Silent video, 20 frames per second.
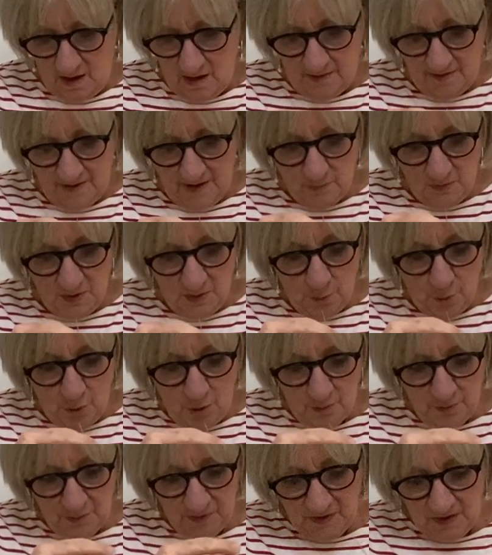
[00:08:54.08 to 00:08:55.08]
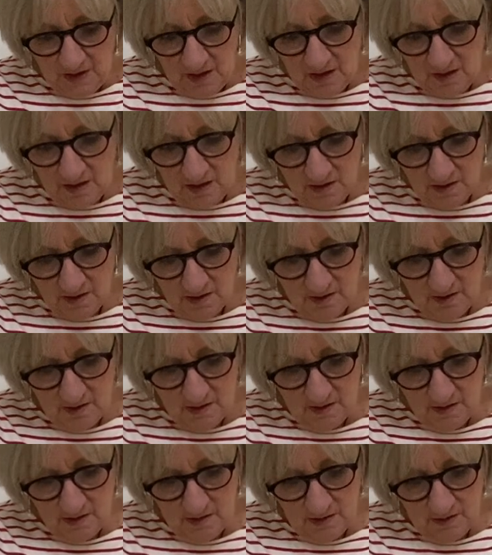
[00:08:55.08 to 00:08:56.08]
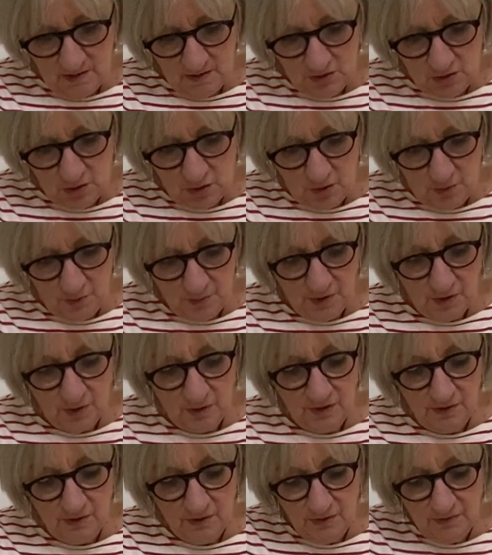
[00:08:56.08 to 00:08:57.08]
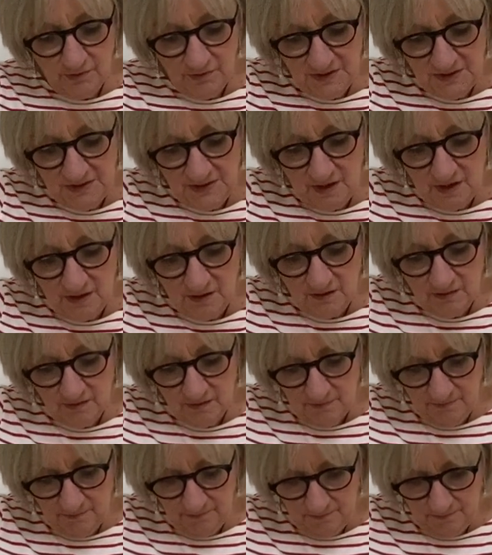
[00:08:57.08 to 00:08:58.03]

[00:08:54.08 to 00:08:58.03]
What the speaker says: Then we pop the top collar on the circle,